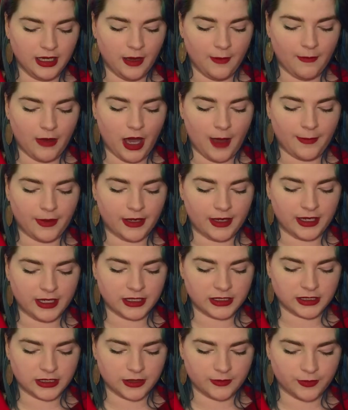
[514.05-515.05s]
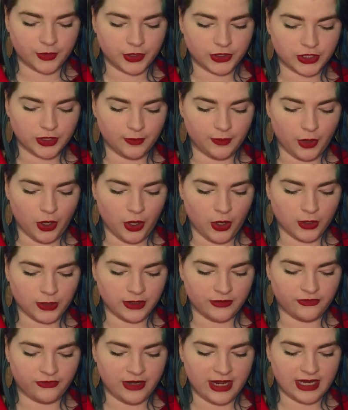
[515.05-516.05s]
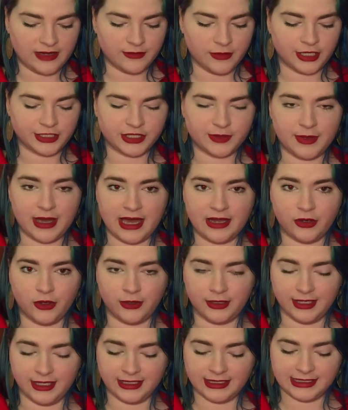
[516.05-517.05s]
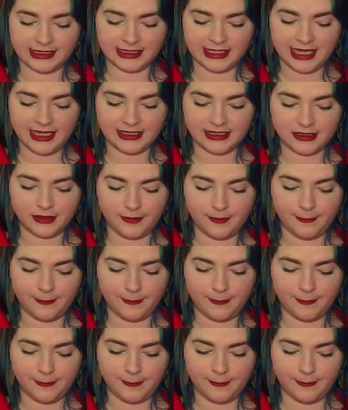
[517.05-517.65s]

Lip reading: Papa had put a ball of red marzipan on it instead.